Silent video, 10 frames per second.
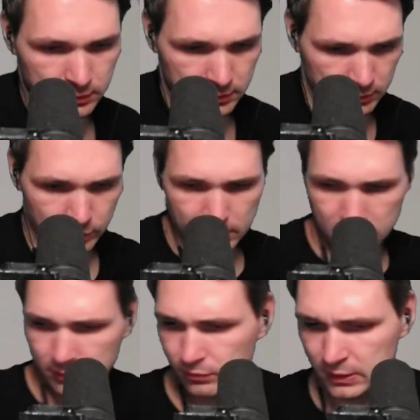
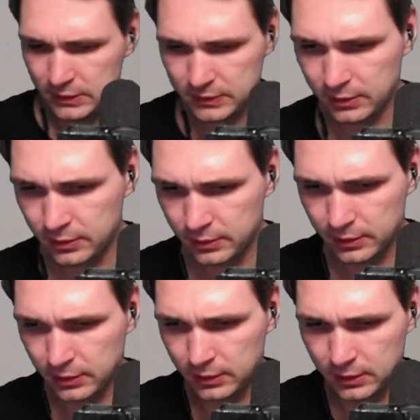Dragonite V-Star,
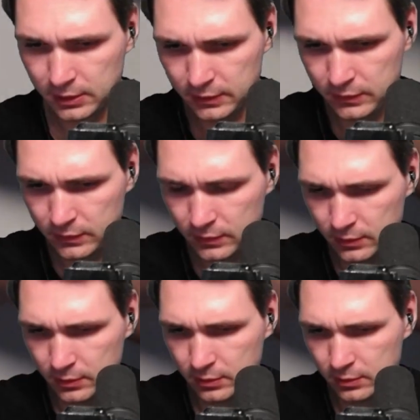I
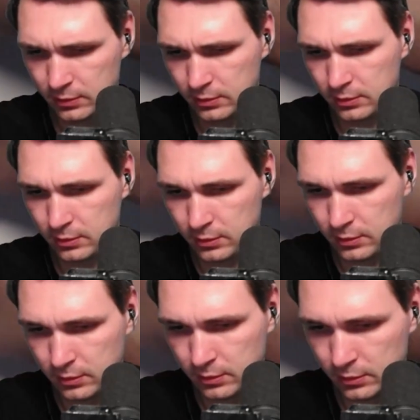guess.
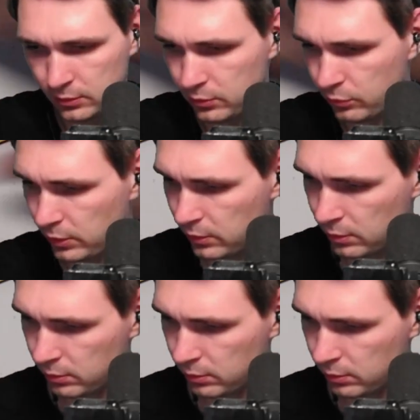Don't really know.